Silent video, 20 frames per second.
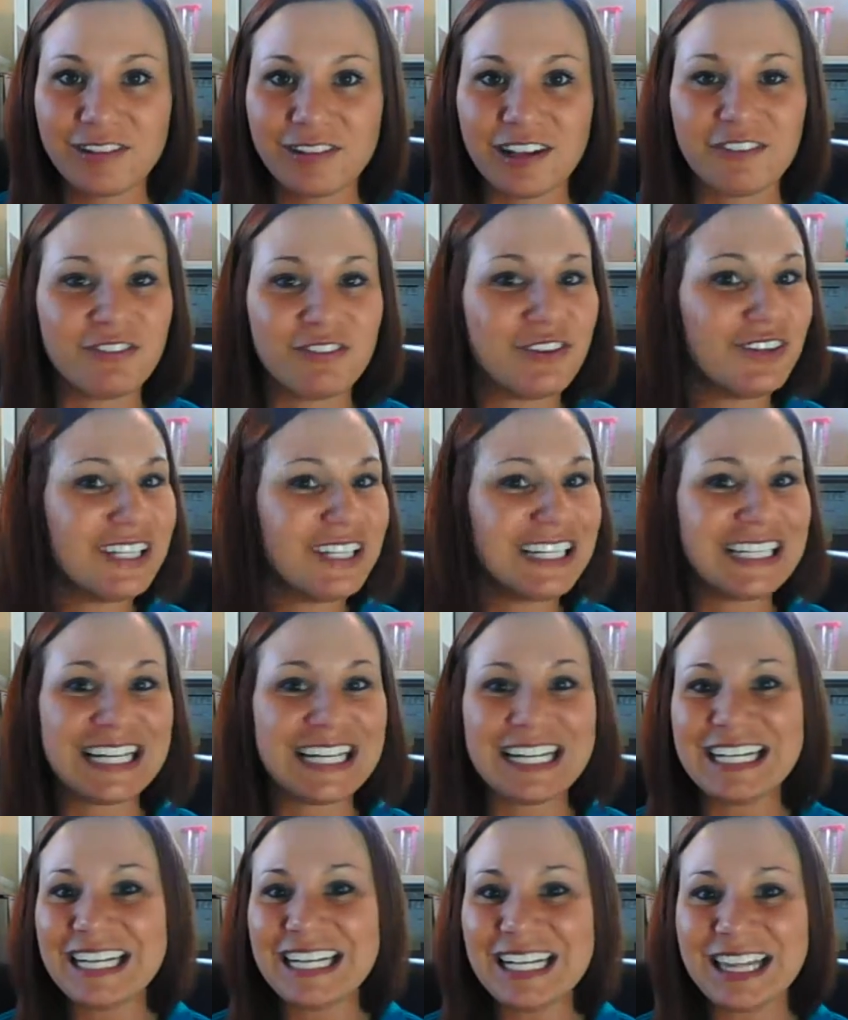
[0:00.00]
If you need
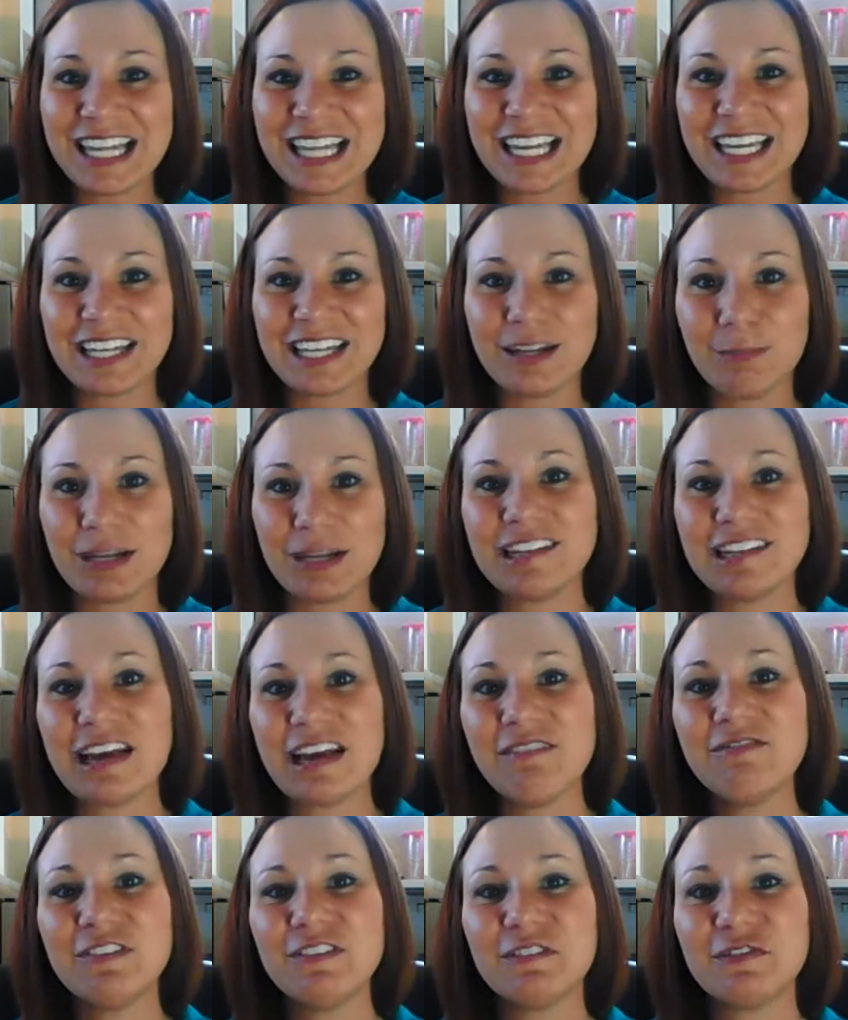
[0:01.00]
anything in the
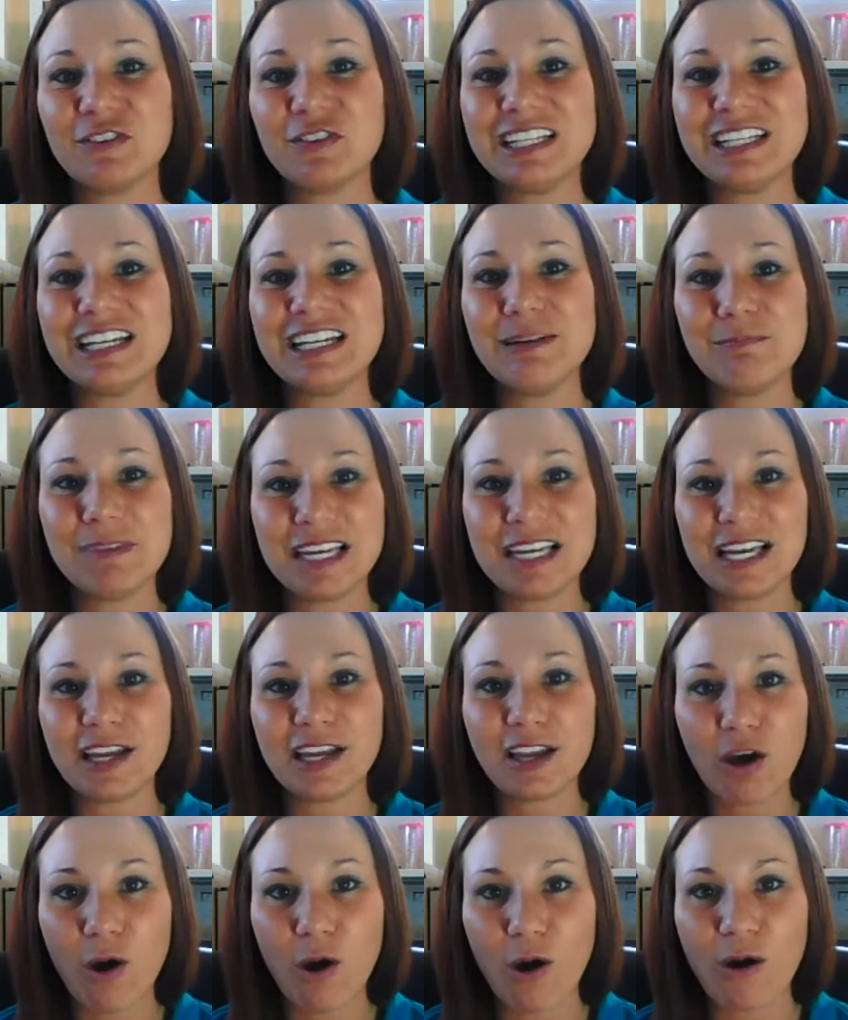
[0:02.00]
meantime, feel free to give me a
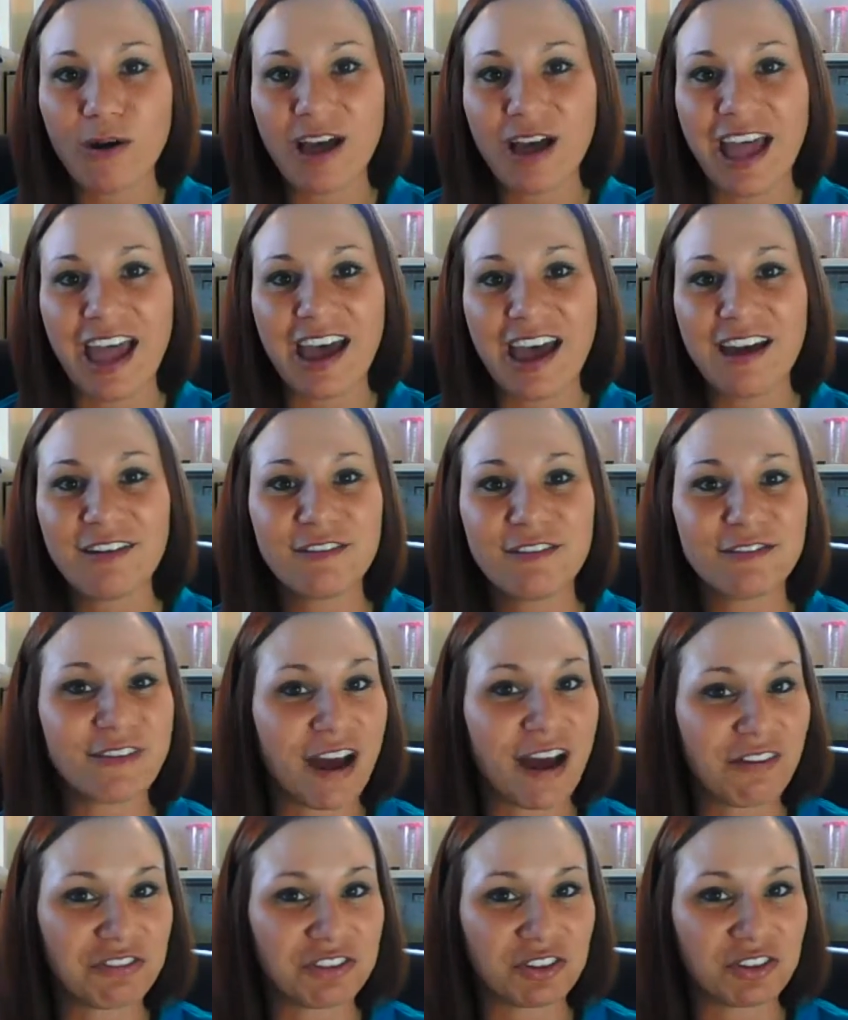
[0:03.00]
call at
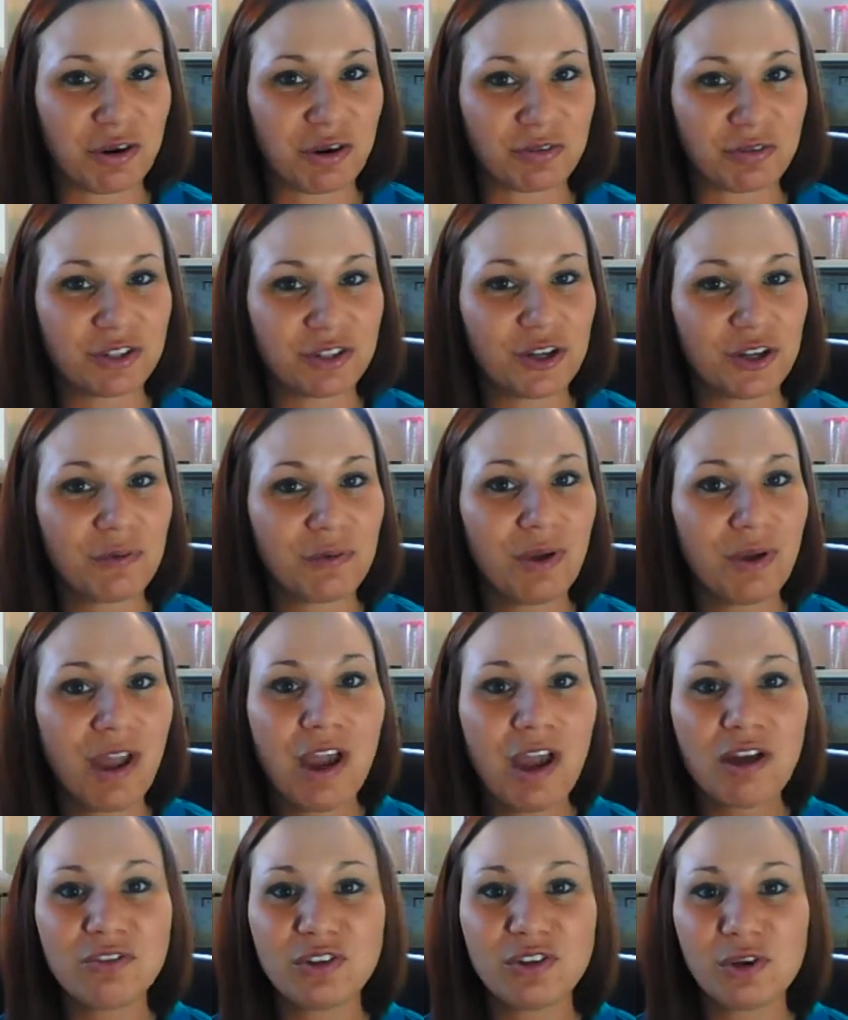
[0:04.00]

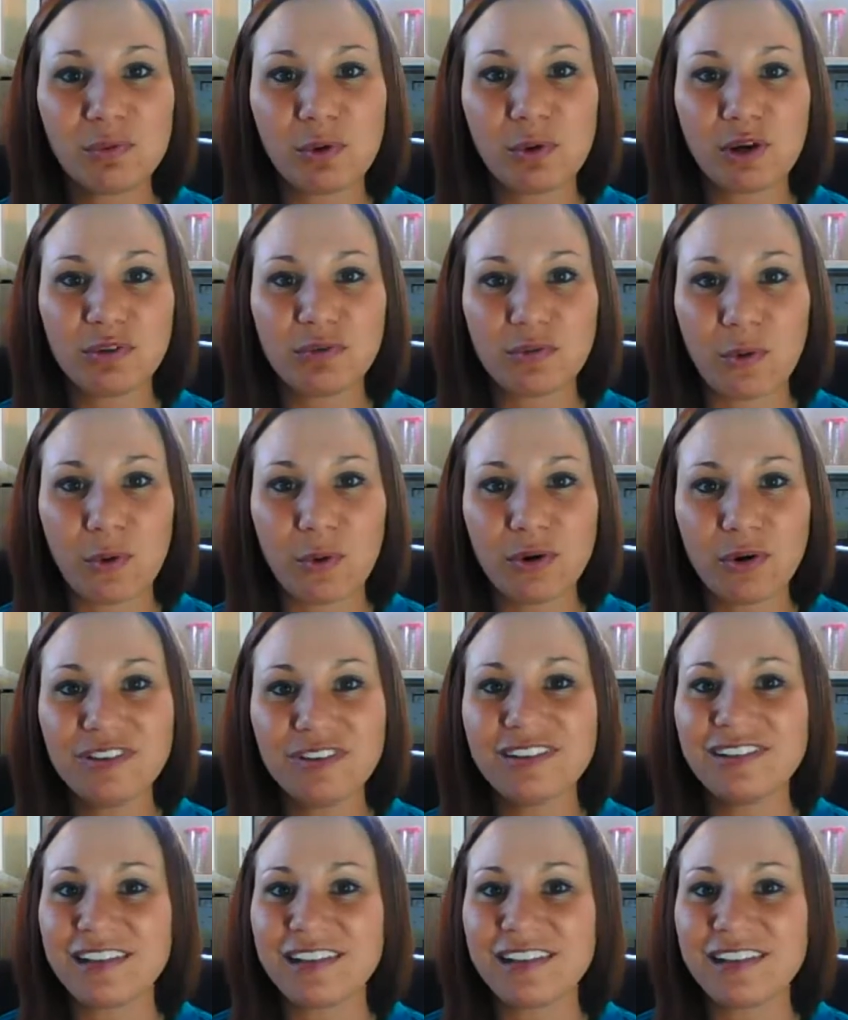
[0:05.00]
502-214-7085 or